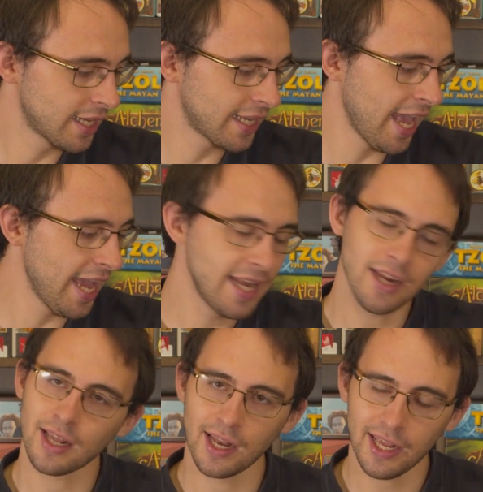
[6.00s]

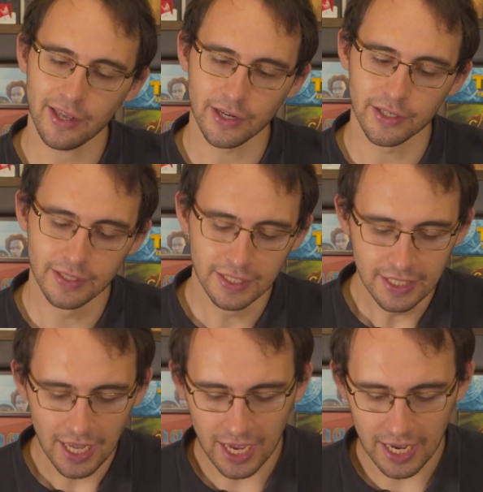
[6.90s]
Kane
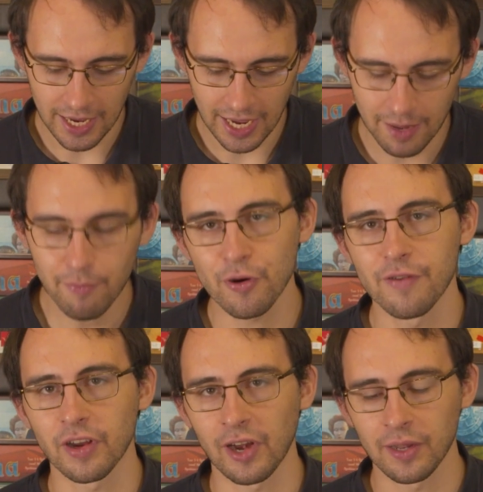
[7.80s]
Klenko. In
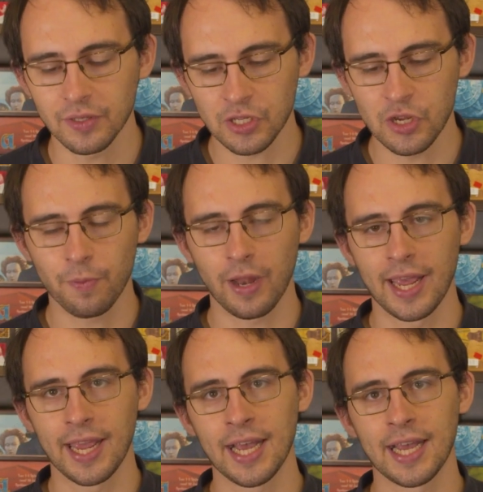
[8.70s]
Proving Grounds, you
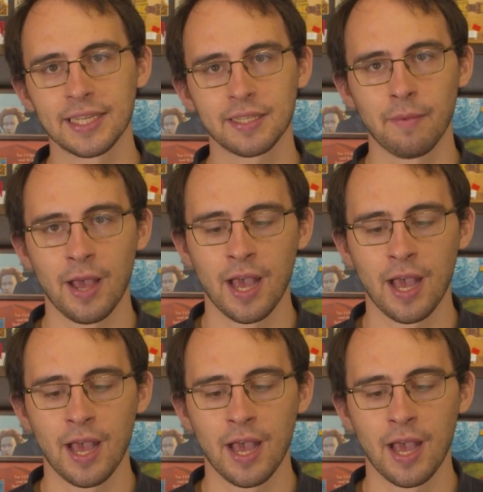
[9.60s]
play as